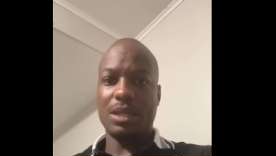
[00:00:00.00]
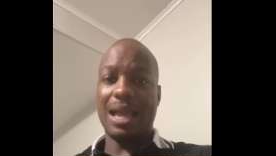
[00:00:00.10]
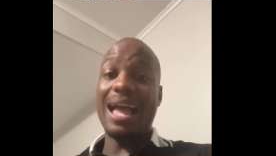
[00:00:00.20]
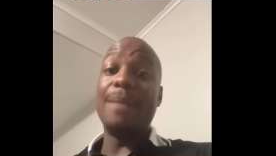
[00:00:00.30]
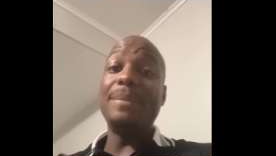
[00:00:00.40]

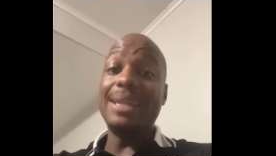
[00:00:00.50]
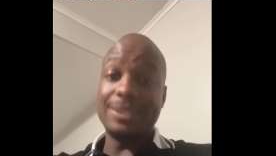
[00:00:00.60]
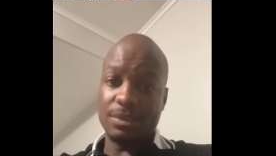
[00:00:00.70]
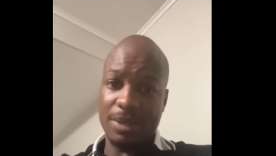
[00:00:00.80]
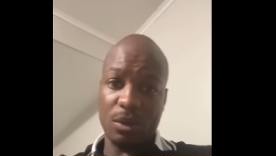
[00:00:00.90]
I admitted
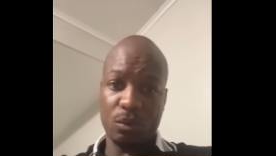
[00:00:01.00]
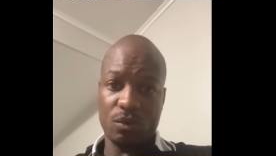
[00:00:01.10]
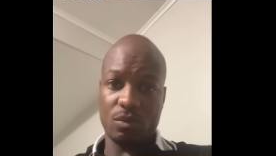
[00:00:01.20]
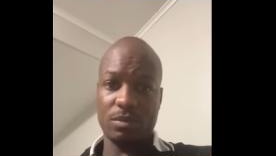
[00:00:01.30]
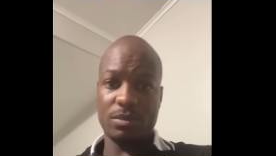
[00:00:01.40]
to my
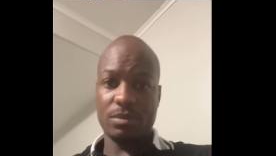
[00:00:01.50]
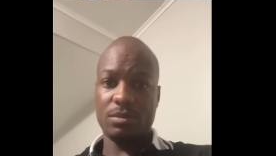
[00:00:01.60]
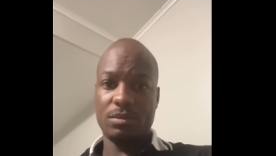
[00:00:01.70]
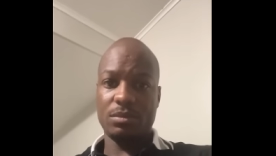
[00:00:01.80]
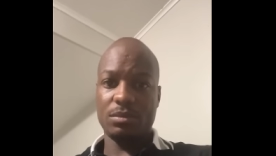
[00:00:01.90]
wrong.
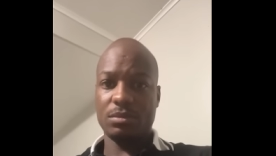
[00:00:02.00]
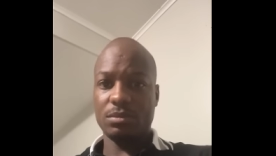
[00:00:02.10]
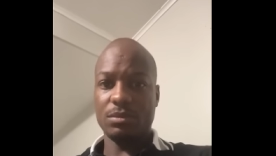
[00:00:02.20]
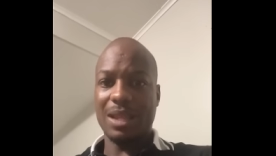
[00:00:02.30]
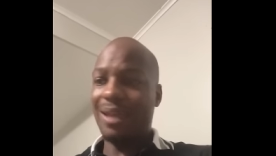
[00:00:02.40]

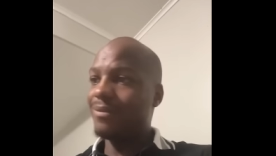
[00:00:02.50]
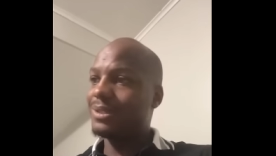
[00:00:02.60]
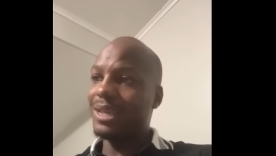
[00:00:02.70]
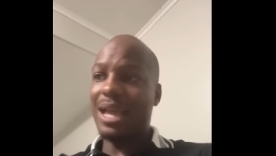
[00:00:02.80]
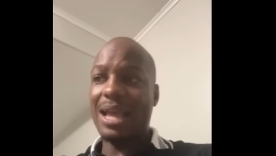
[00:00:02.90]
I don't
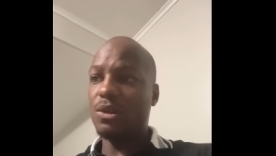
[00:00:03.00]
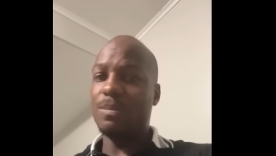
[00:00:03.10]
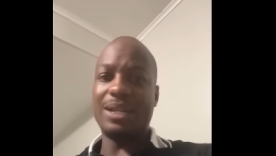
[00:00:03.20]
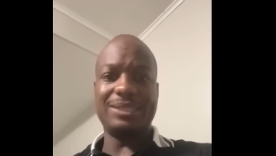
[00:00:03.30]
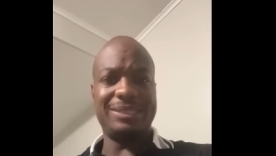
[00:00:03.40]
care how
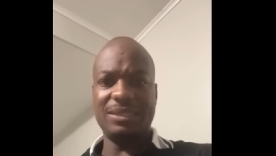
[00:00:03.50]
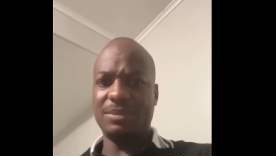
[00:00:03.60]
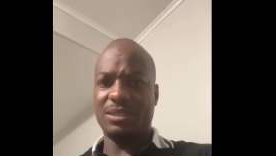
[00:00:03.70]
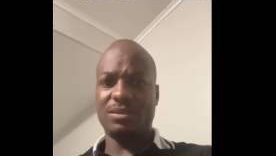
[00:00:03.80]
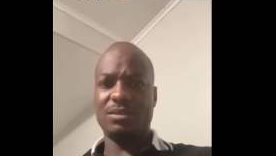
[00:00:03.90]
nobody see
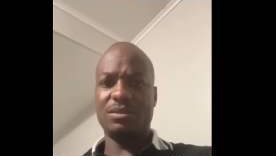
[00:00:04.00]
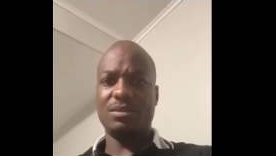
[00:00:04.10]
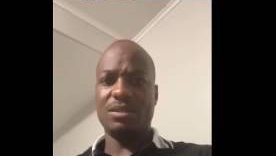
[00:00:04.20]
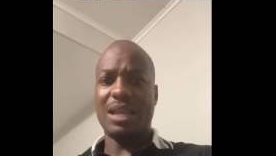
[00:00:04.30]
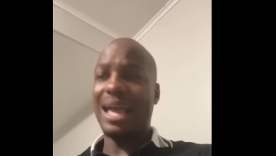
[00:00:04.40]
me.
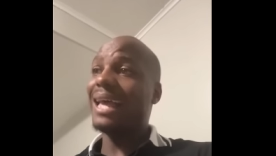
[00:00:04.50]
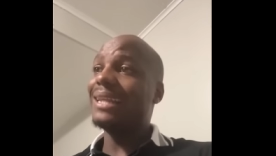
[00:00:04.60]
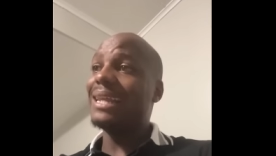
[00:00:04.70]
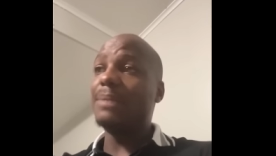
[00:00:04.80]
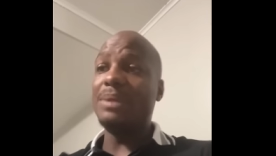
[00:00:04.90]
I
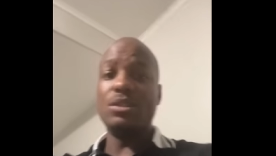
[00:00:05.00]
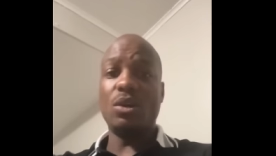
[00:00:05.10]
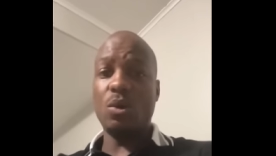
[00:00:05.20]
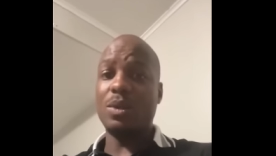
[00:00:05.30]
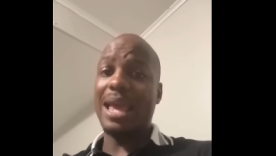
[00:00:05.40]
let it be
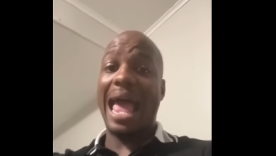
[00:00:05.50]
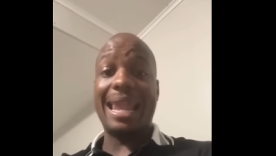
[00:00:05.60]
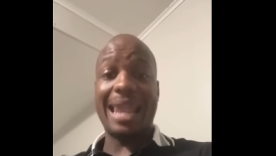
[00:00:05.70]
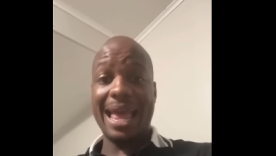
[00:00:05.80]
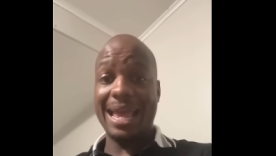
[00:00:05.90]
known that I
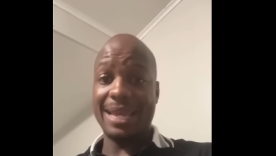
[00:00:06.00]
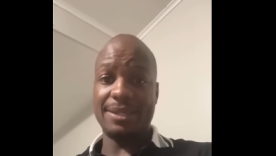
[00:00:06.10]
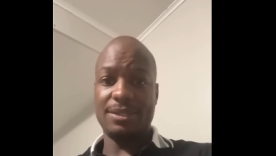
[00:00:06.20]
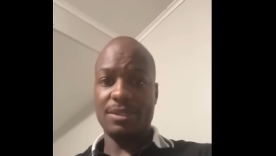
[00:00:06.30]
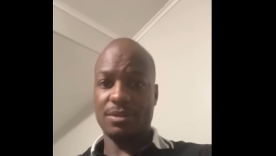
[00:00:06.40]
lied,
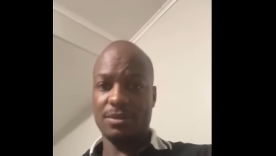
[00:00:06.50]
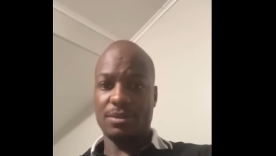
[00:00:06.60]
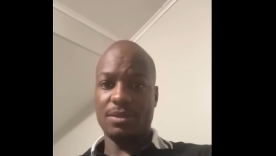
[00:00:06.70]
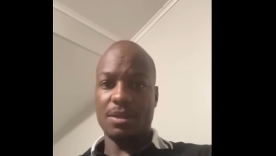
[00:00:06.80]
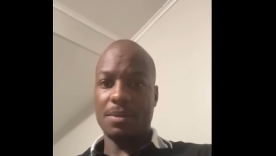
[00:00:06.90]

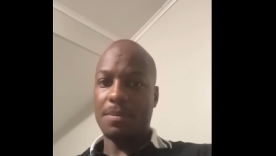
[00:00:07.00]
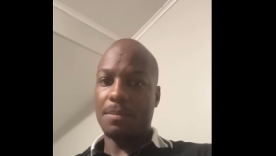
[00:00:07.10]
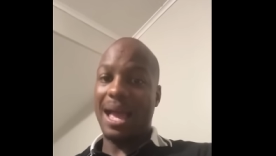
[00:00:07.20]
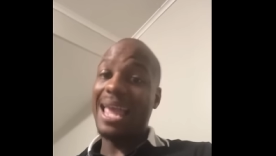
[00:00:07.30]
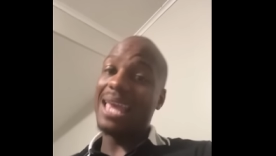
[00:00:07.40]

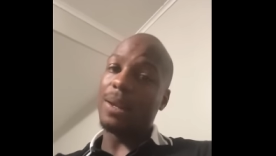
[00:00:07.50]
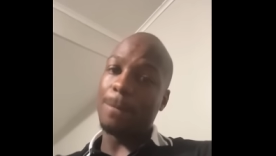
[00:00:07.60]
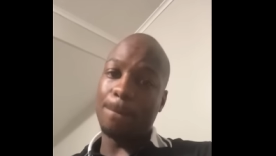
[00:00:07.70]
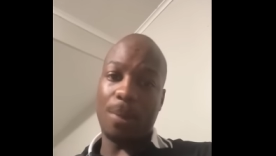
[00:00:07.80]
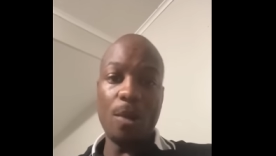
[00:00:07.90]
but I had a
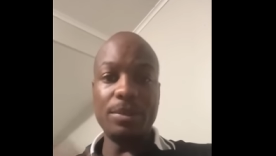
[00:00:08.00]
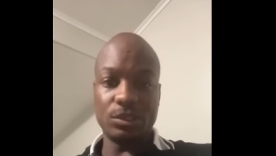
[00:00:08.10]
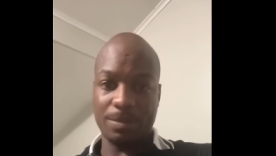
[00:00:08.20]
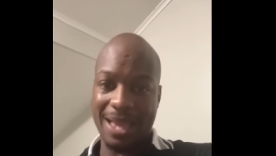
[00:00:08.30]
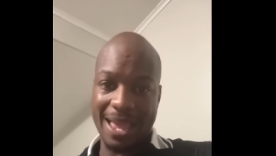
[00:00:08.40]
purpose
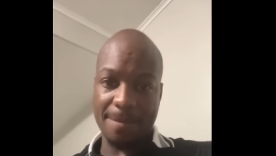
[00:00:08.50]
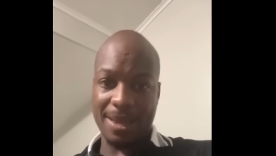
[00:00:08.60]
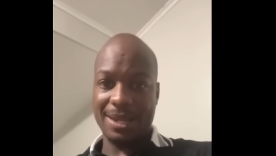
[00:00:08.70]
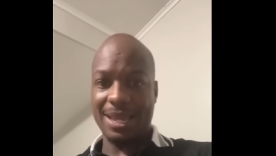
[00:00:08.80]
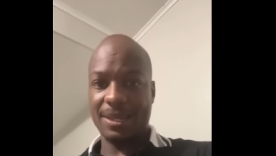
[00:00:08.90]
behind my
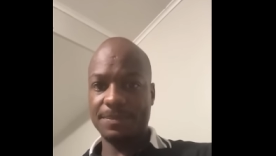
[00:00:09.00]
lie.